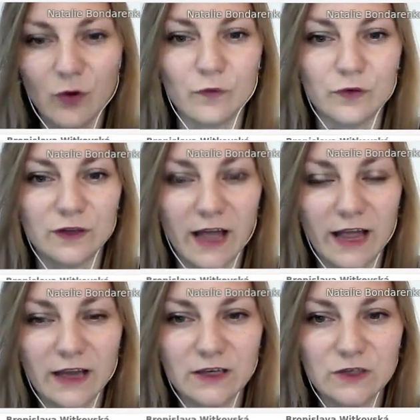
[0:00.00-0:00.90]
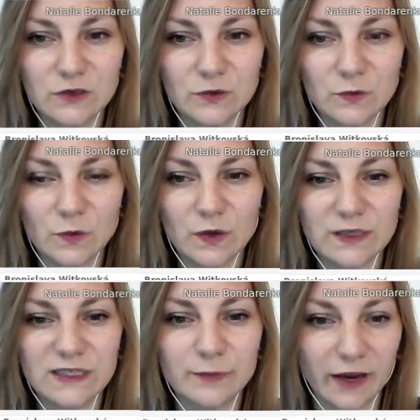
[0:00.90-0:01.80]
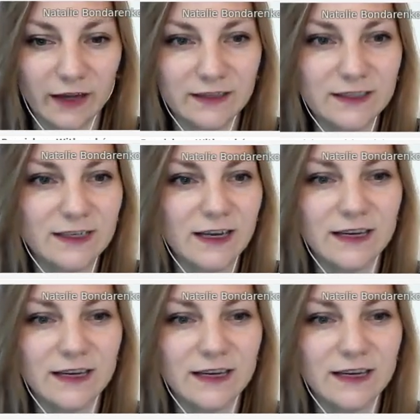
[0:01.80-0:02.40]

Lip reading: would like to spend